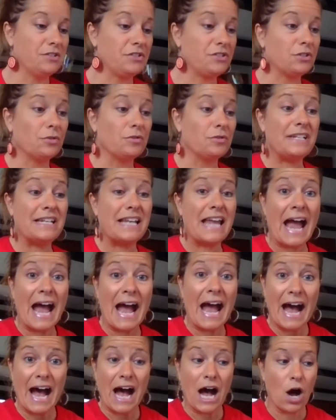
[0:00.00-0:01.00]
So
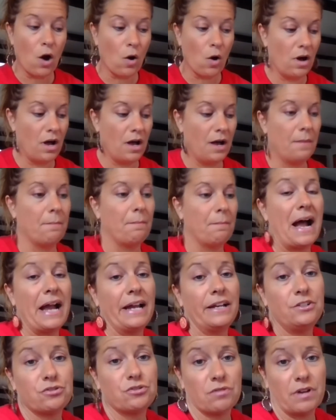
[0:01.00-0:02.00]
now my